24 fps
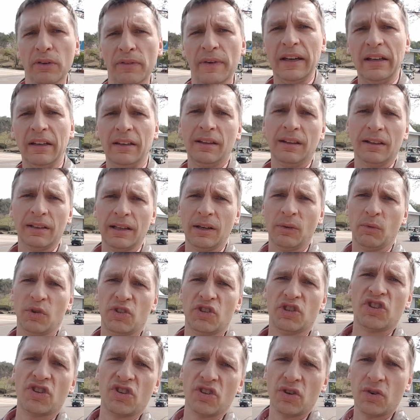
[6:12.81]
of anything that was
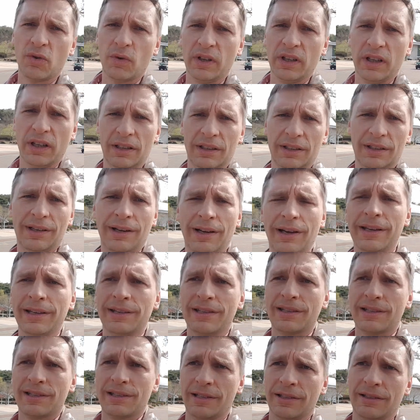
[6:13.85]
sugary and
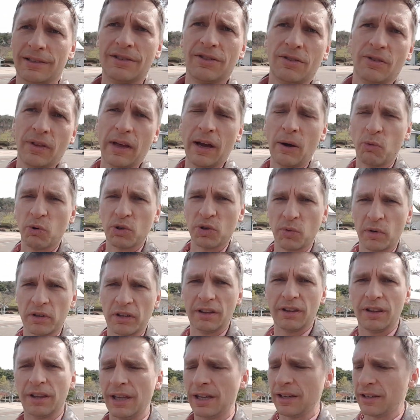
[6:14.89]
nice, and so that was one
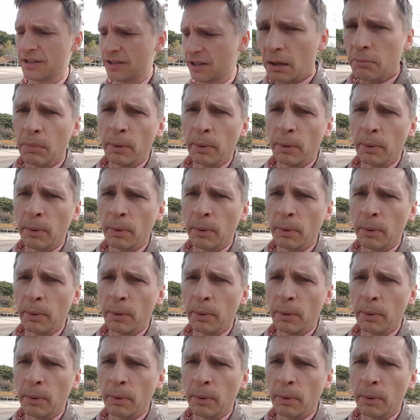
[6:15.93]
of the things.